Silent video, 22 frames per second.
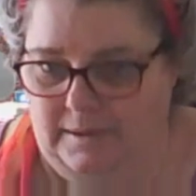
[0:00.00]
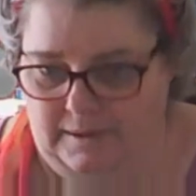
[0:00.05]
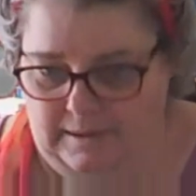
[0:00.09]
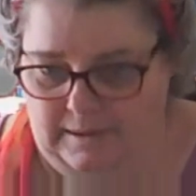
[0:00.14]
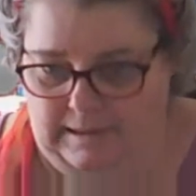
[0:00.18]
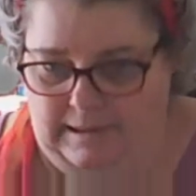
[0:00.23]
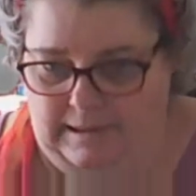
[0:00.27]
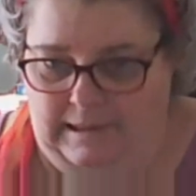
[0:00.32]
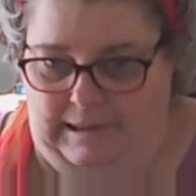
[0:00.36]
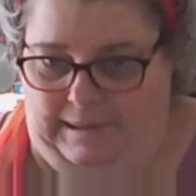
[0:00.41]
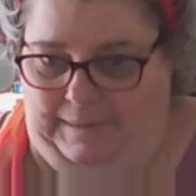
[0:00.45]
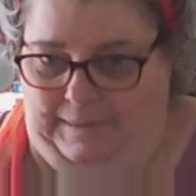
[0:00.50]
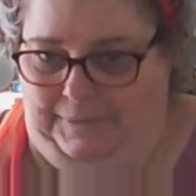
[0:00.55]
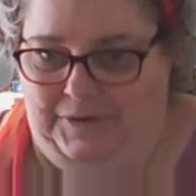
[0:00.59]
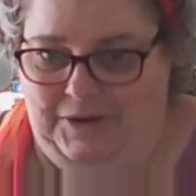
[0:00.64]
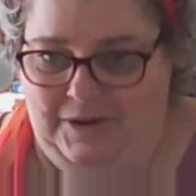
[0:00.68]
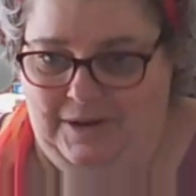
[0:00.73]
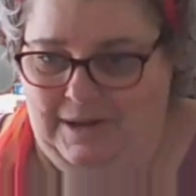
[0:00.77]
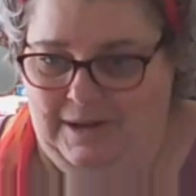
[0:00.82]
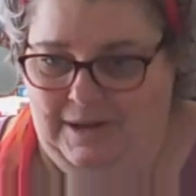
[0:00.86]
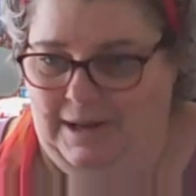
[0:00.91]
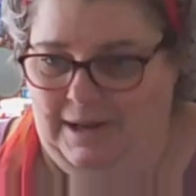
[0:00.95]
I'm just going
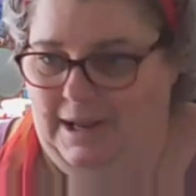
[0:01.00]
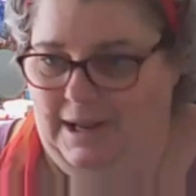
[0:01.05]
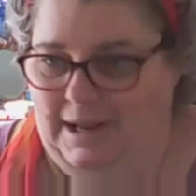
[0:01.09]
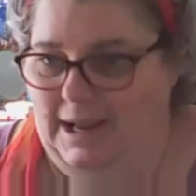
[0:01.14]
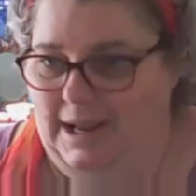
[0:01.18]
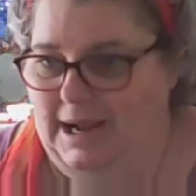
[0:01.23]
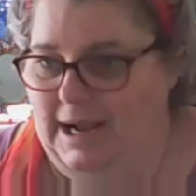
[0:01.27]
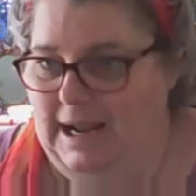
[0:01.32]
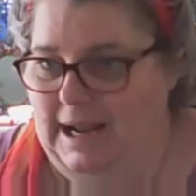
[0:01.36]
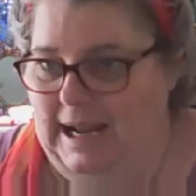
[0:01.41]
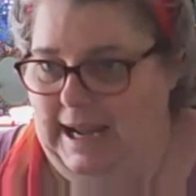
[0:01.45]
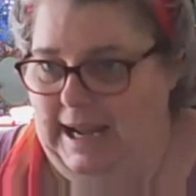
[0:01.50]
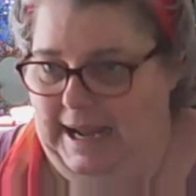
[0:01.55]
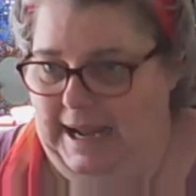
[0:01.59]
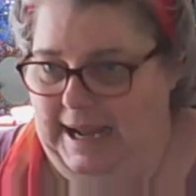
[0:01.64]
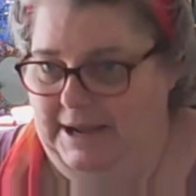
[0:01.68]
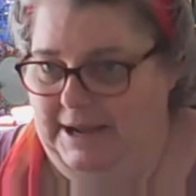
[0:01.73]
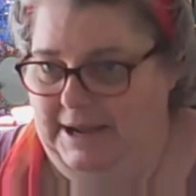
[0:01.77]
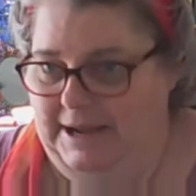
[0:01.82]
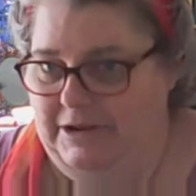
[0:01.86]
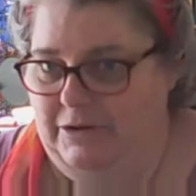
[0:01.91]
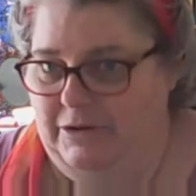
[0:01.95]
to answer one
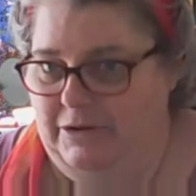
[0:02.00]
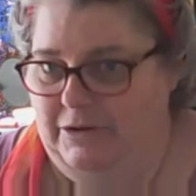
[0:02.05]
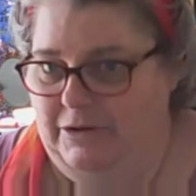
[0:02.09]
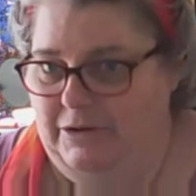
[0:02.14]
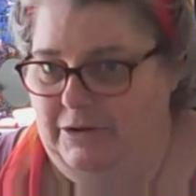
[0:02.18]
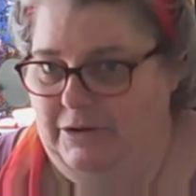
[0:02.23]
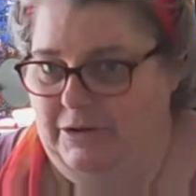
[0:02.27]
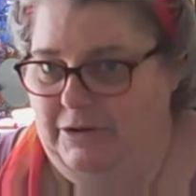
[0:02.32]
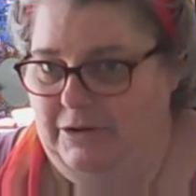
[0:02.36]
question.